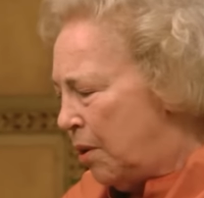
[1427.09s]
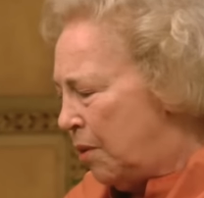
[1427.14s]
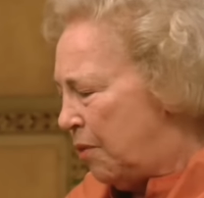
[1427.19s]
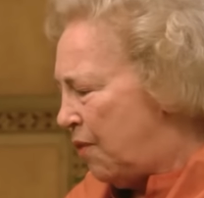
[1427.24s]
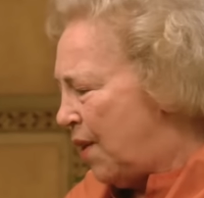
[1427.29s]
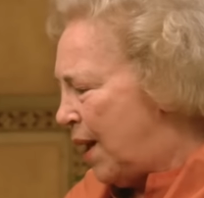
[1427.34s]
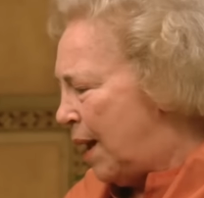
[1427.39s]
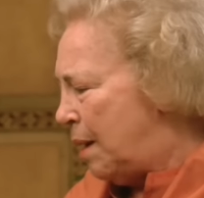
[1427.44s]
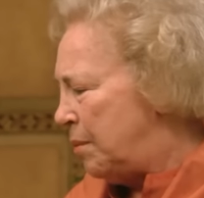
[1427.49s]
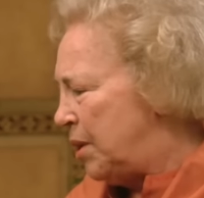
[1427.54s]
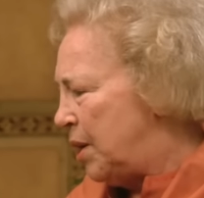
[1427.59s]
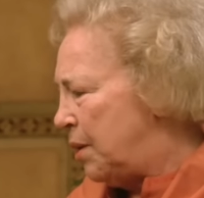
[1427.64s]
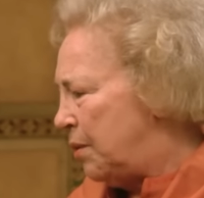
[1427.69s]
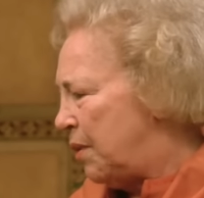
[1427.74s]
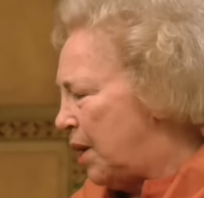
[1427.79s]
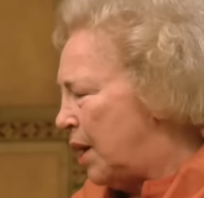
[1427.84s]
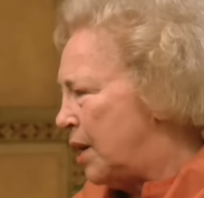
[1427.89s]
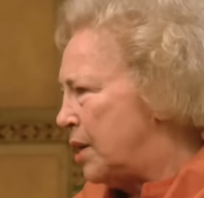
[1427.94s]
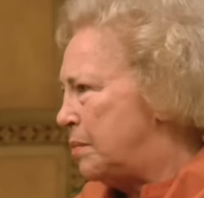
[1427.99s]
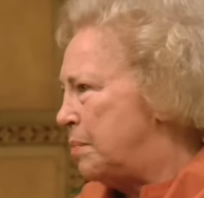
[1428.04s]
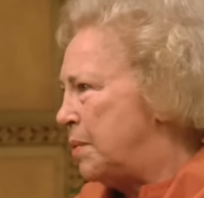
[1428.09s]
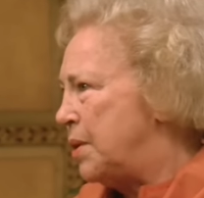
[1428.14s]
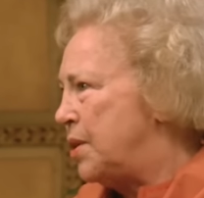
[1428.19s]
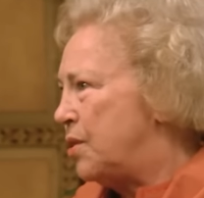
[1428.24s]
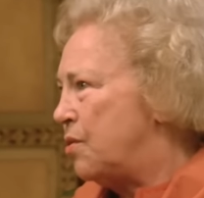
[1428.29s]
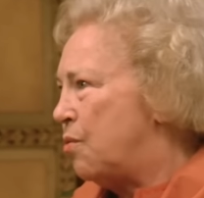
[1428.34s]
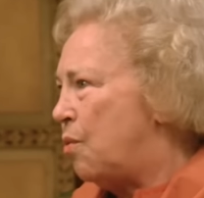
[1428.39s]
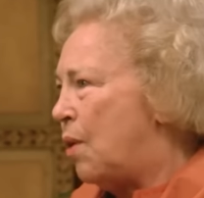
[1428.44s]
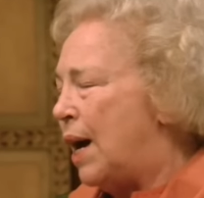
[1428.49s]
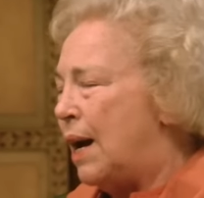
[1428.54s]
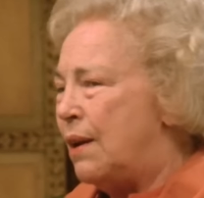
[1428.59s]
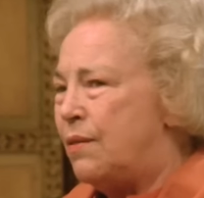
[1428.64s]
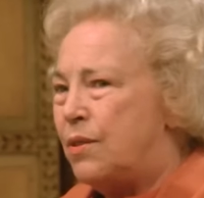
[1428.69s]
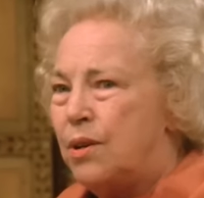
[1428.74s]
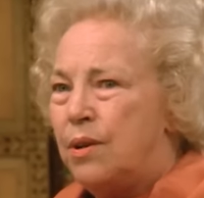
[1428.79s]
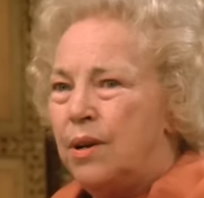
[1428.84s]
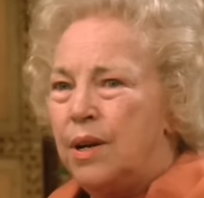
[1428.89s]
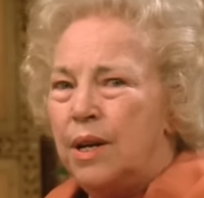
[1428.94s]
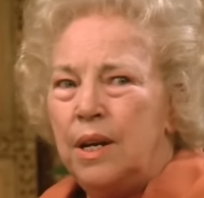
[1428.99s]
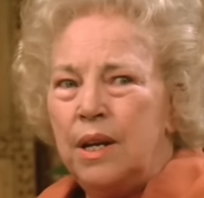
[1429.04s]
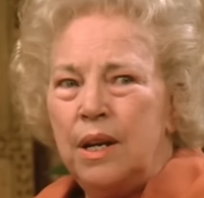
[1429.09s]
family, husbands and wives or